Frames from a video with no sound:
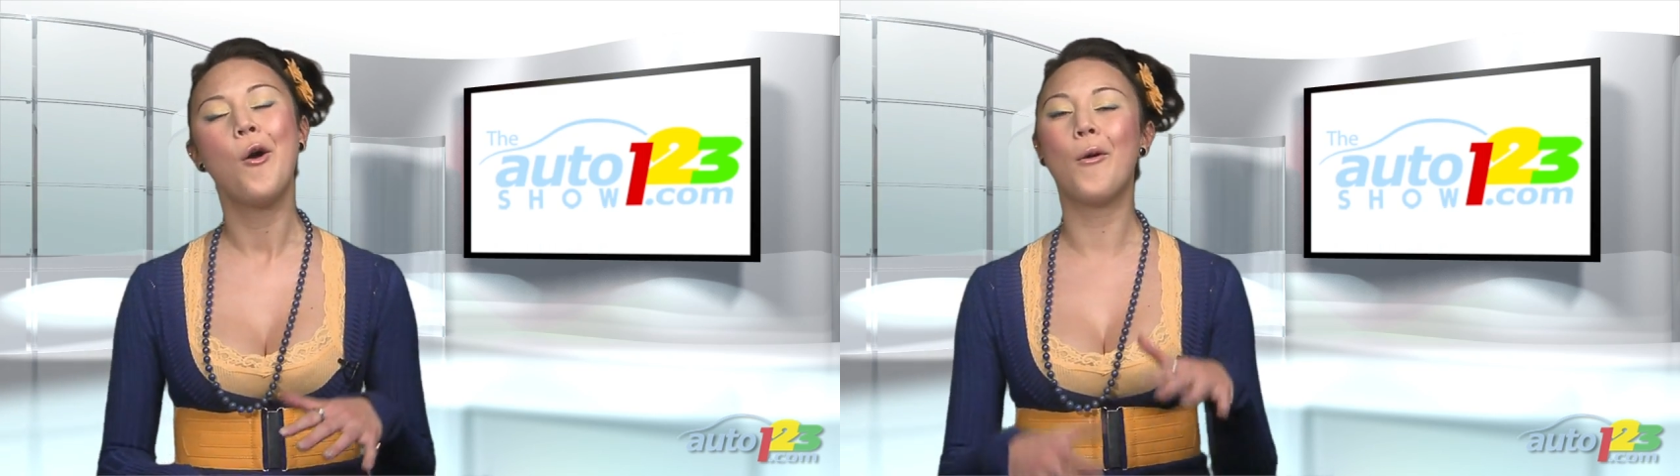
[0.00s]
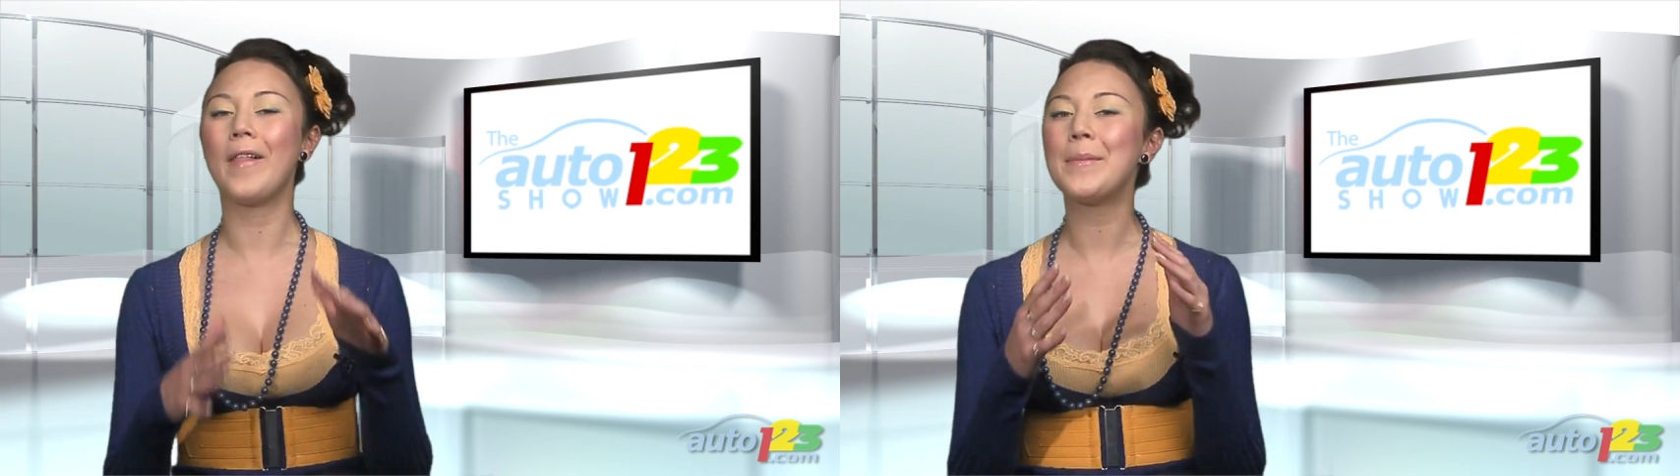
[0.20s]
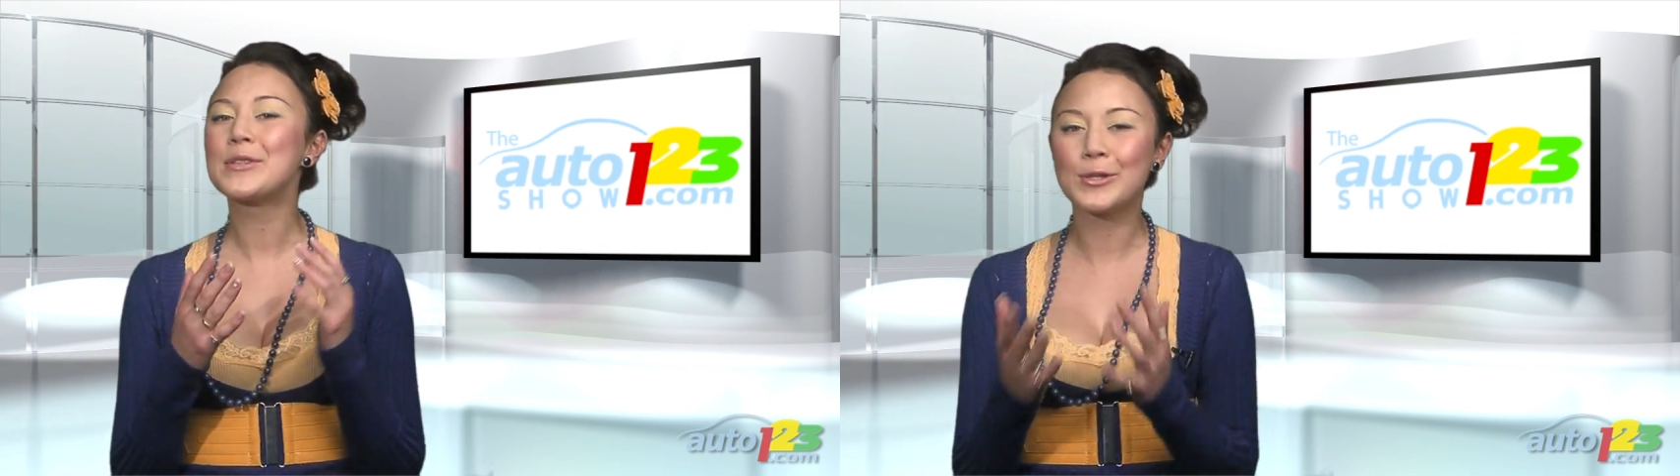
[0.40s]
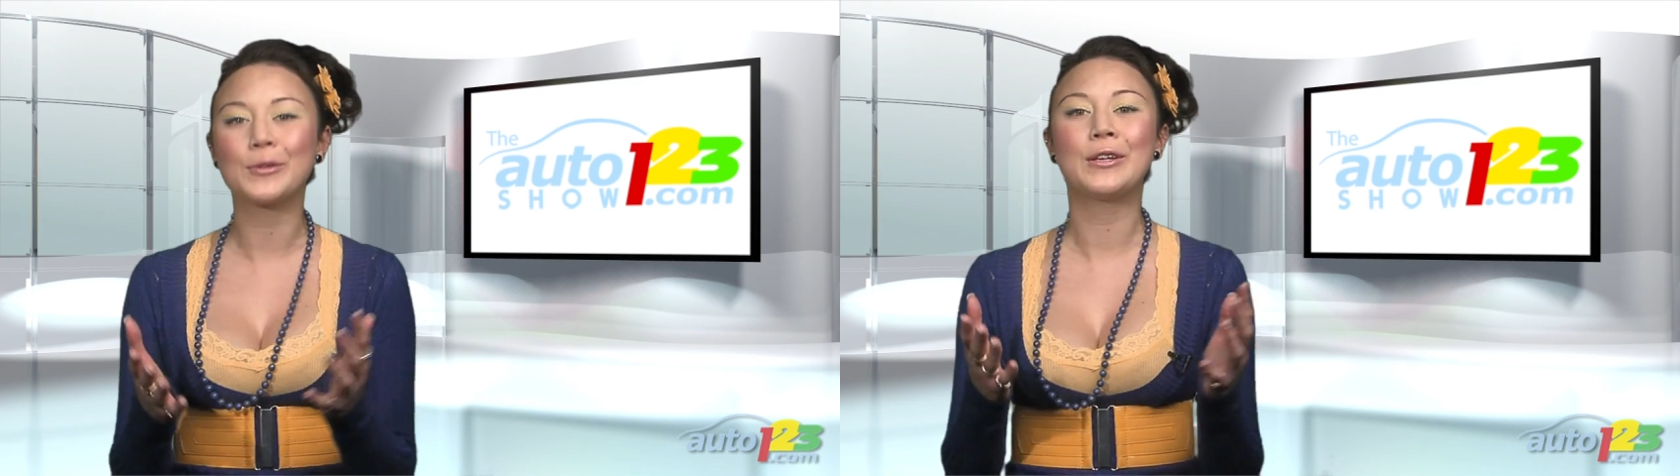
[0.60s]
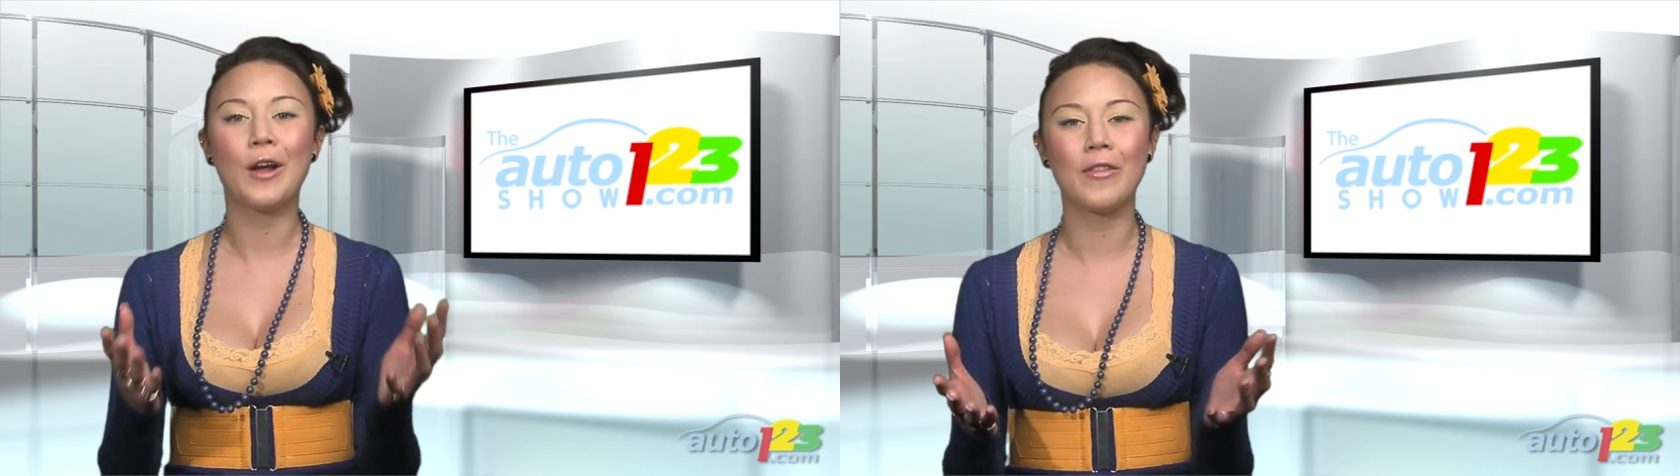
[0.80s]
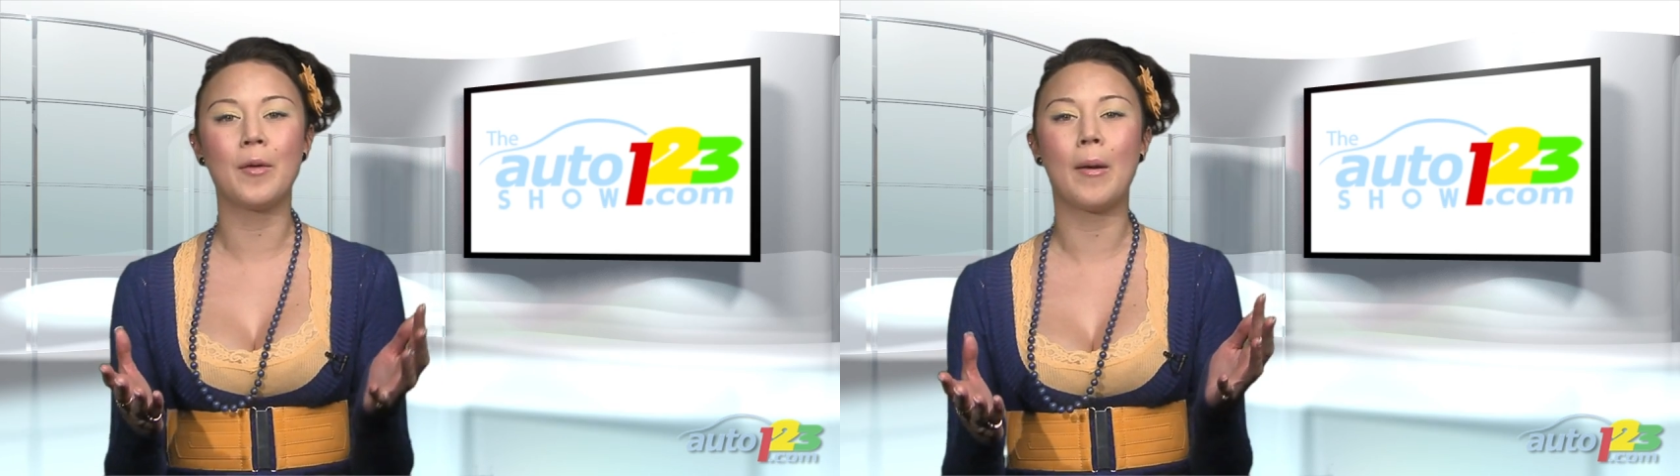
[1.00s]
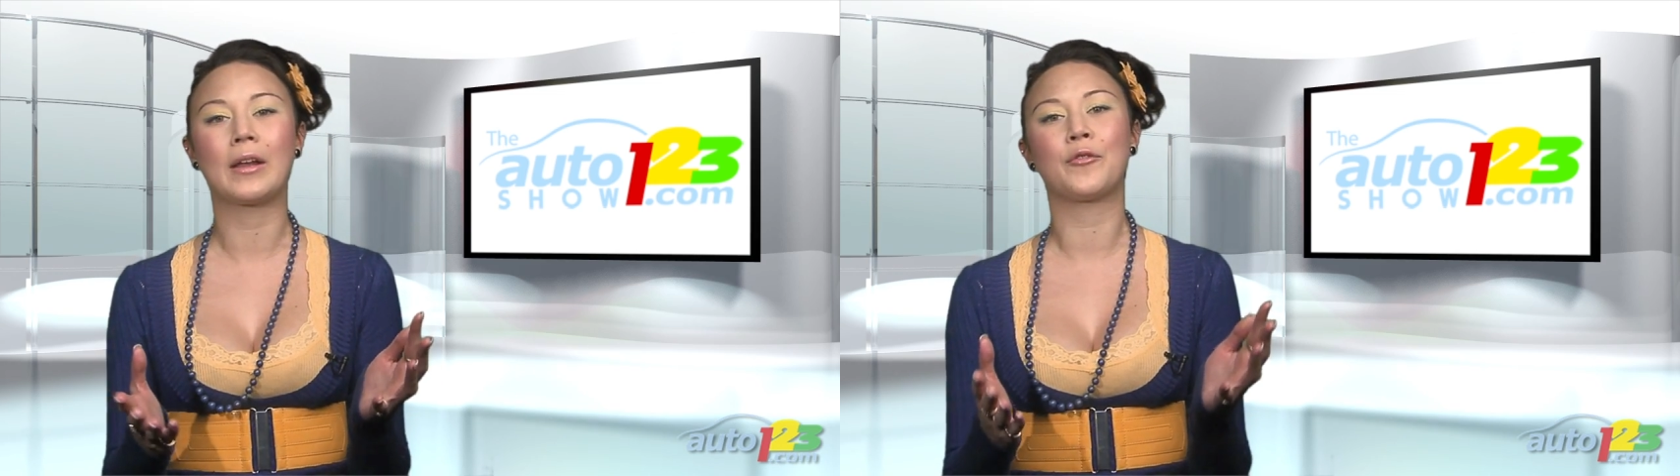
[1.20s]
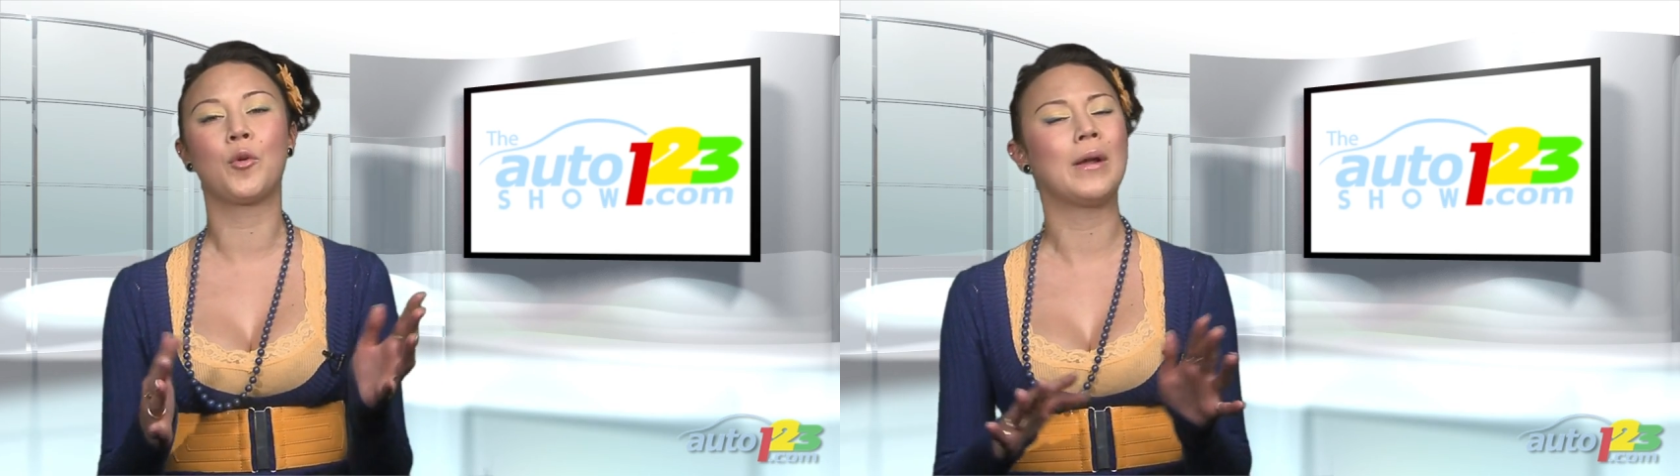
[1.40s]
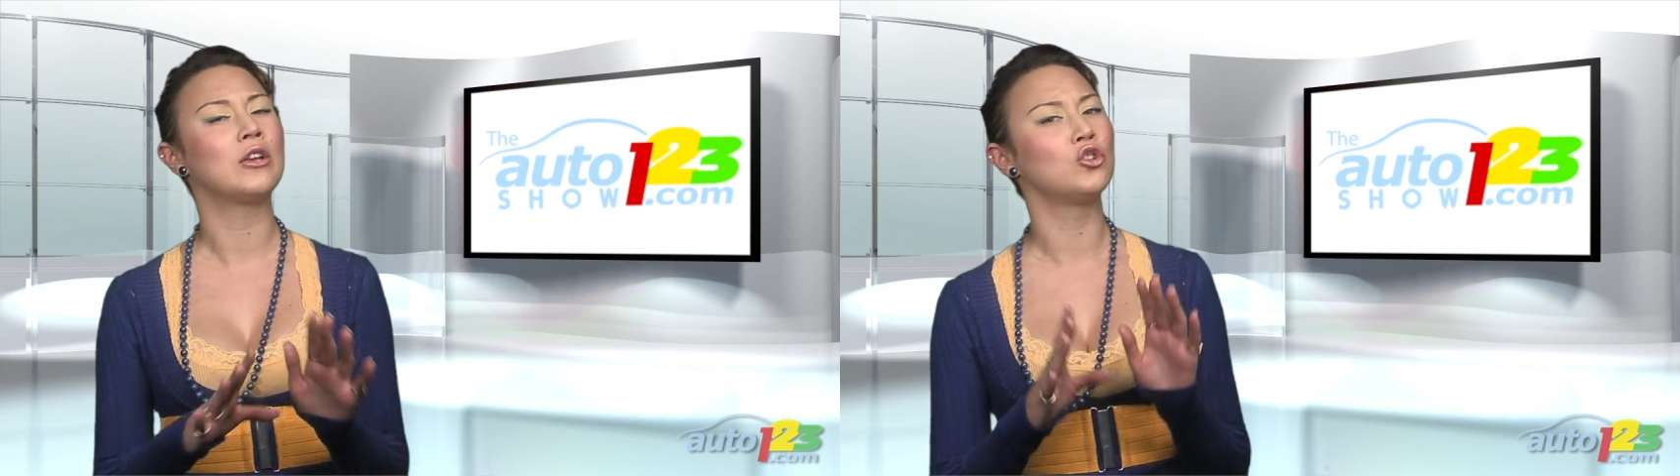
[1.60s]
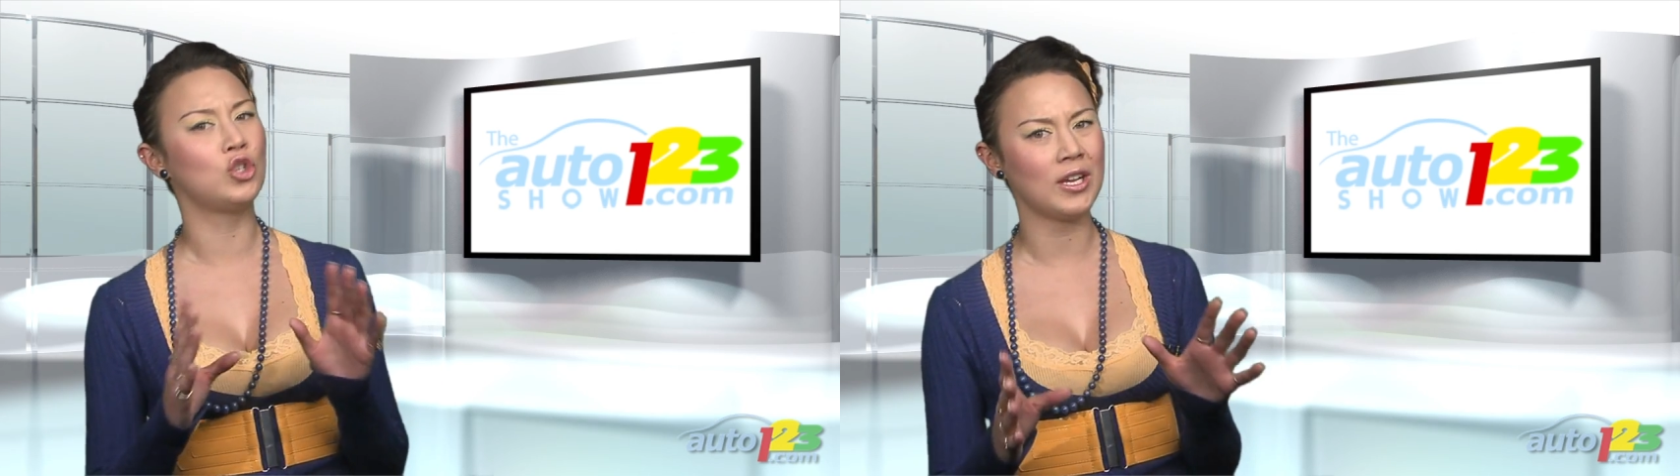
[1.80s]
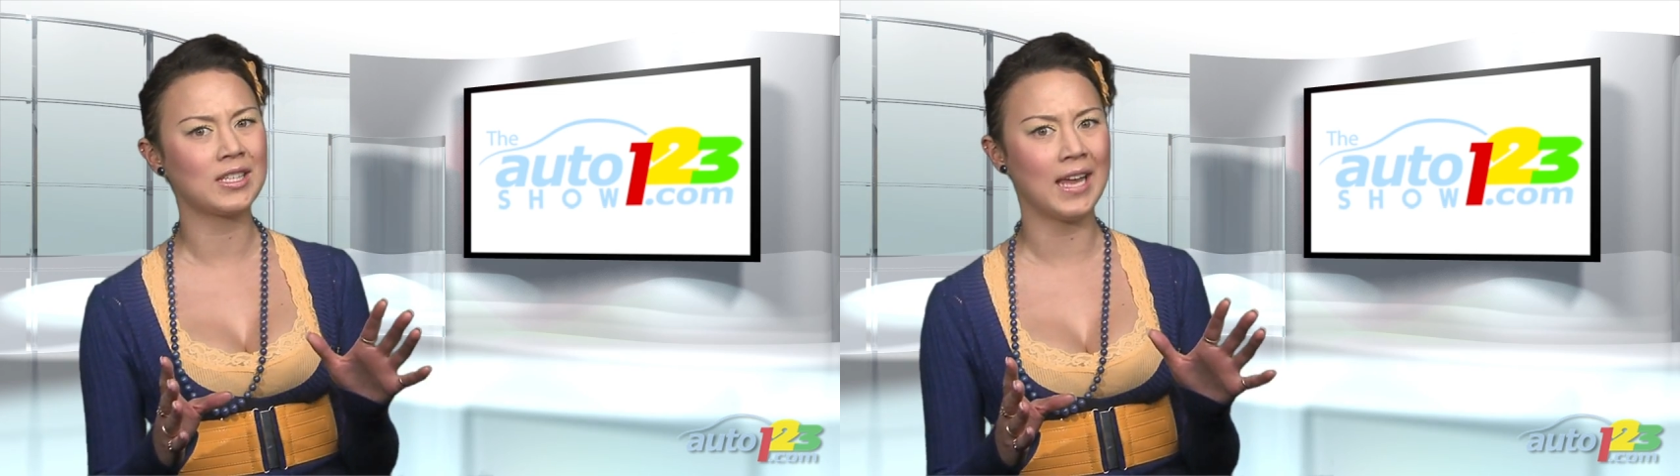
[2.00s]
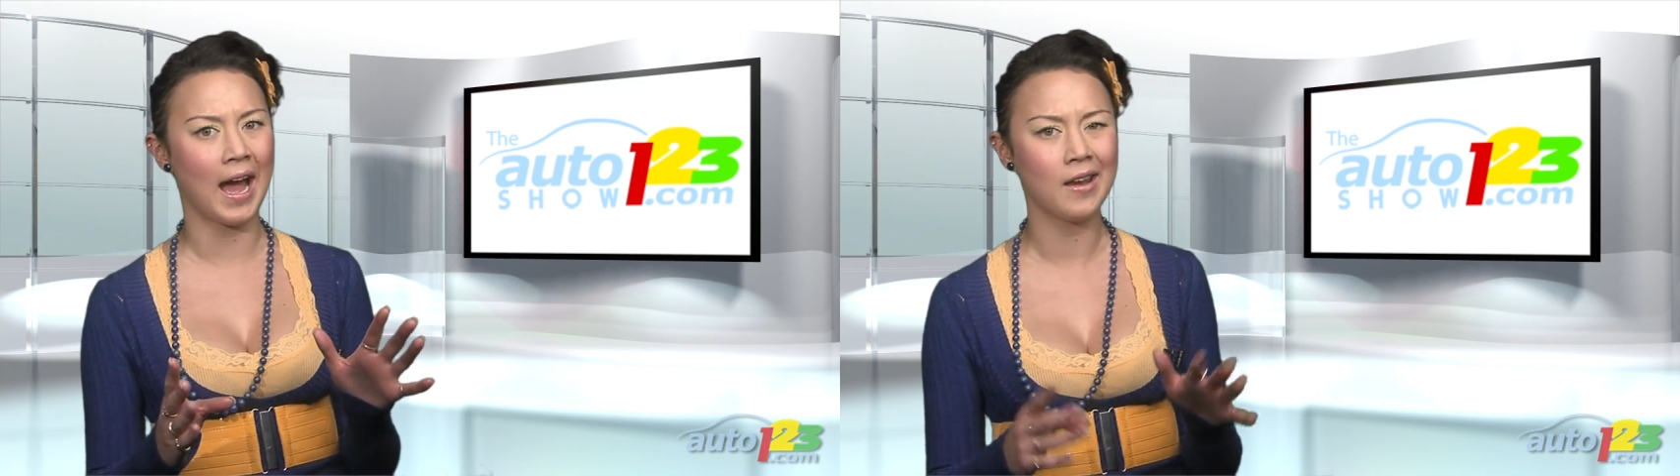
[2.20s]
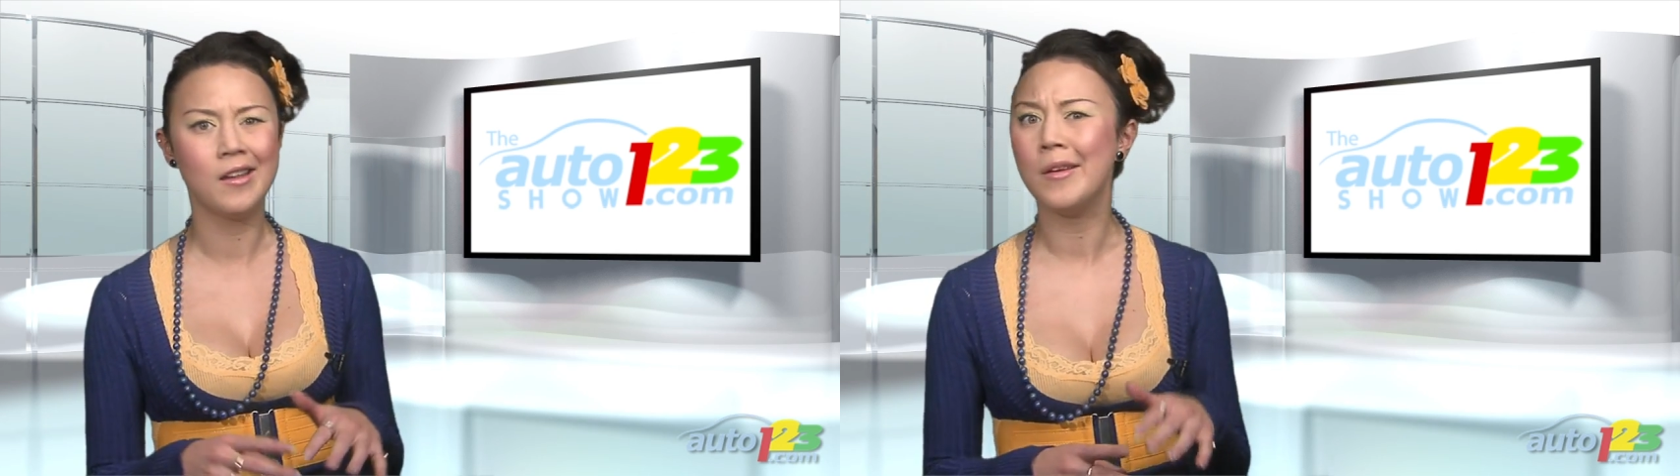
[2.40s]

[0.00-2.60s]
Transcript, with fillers: While I'm certainly not in the market for one just yet,